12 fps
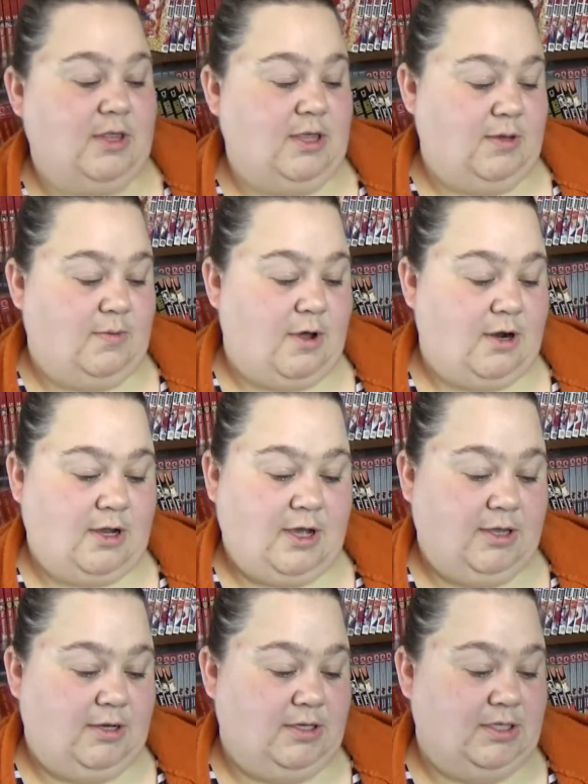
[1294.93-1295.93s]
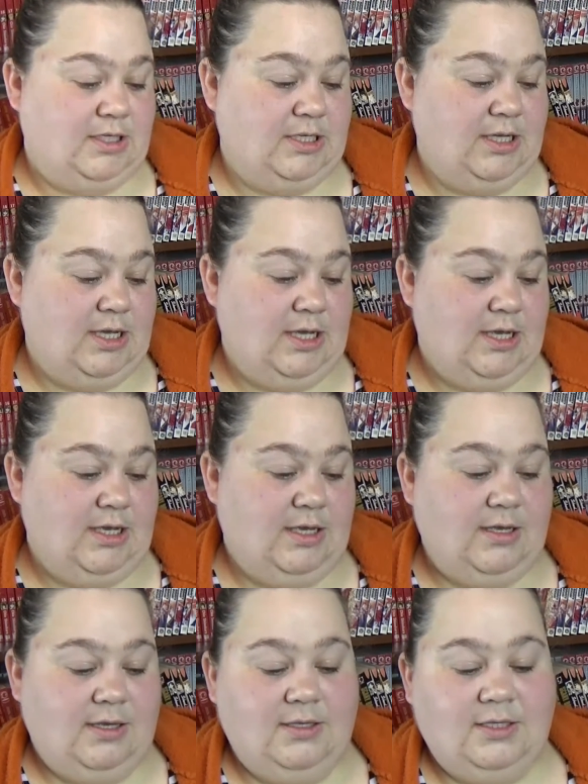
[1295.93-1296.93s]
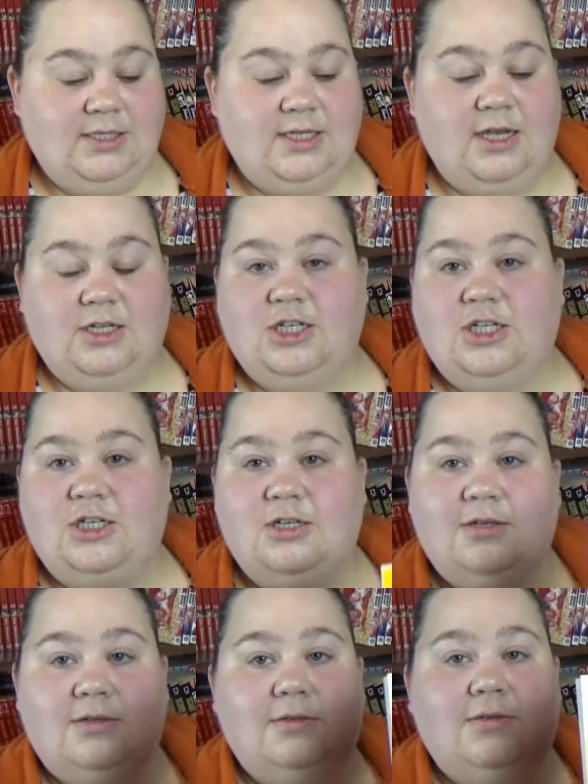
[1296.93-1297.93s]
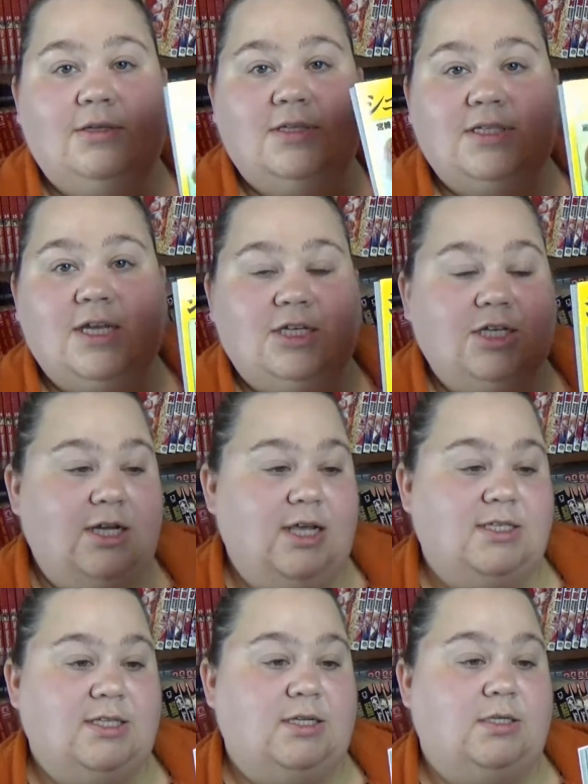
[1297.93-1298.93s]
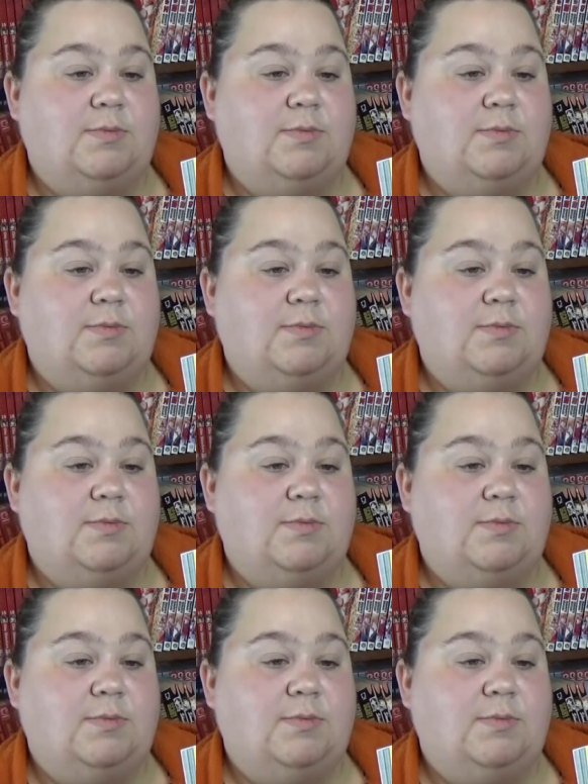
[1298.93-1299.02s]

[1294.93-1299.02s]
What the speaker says: the watercolors. Such a nice little